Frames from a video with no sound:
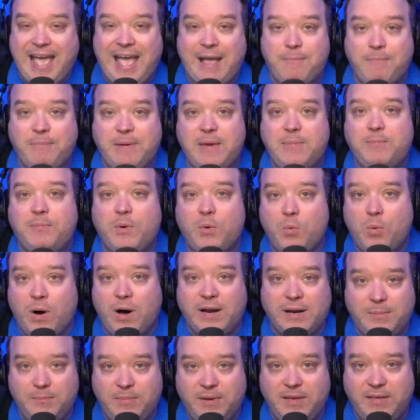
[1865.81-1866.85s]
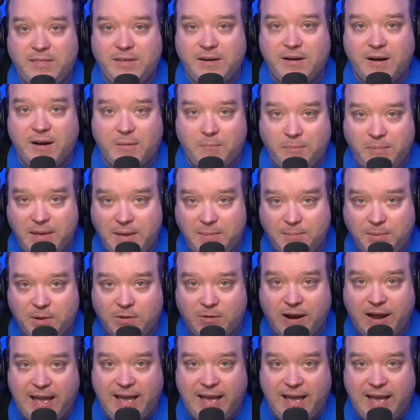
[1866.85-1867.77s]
and people want to be there, and people are